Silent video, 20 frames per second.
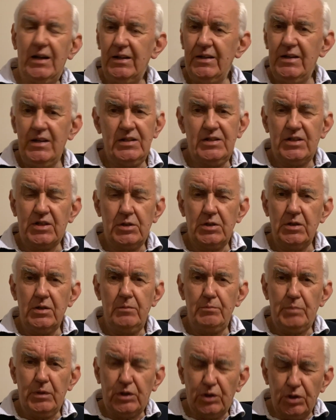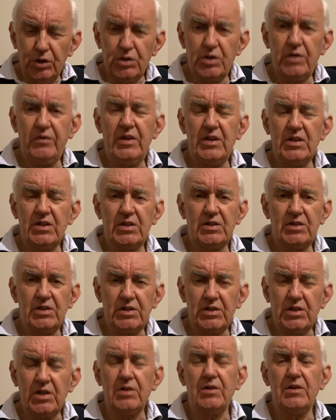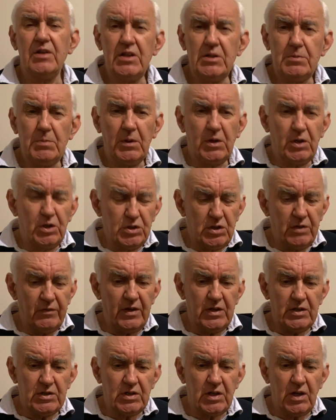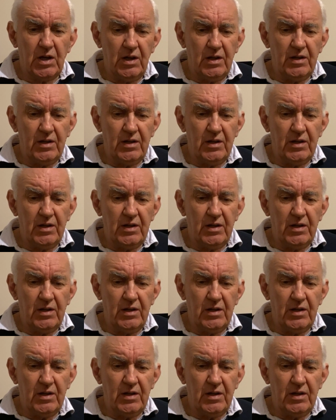It's because of its size, because of it's